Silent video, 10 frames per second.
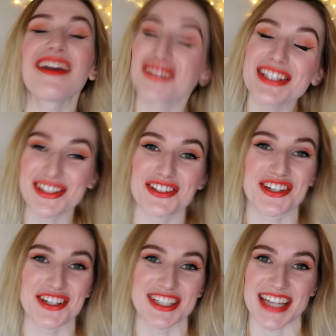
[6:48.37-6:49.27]
It was such
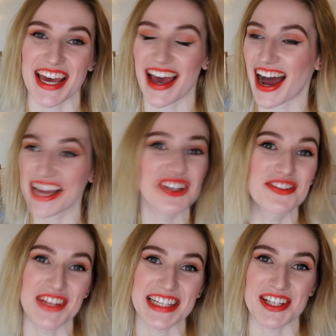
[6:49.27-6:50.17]
a good day. I
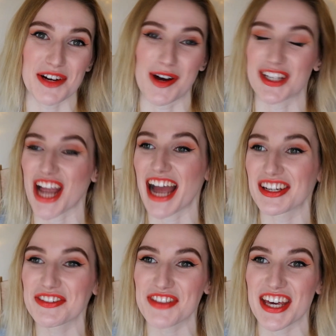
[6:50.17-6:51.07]
loved it so much. I
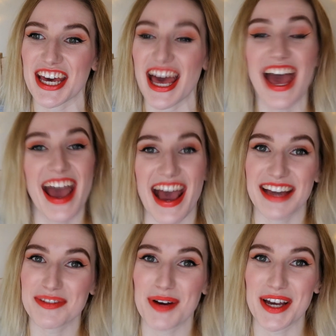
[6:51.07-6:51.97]
loved that
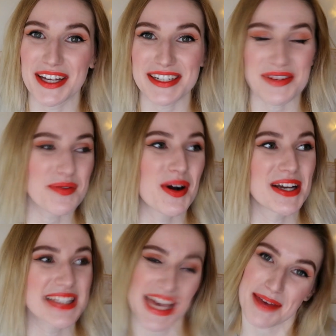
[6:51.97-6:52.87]
Edward
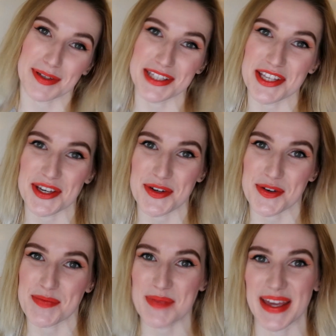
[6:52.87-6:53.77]
was able
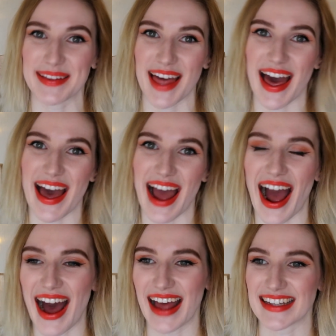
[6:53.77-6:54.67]
to be there
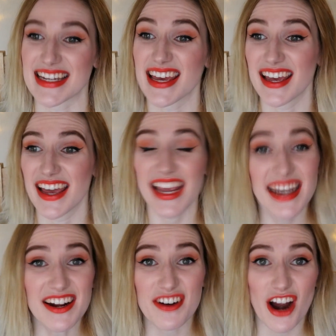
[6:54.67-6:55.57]
and he
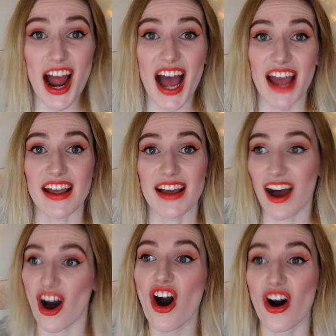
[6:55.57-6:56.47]
didn't cry
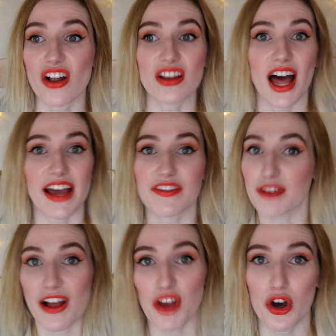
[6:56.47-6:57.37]
at all, like
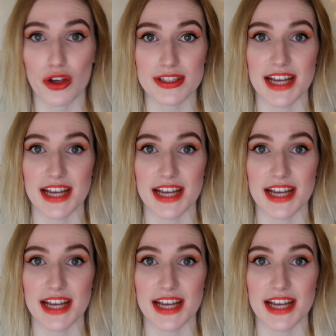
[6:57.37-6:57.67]
throughout the whole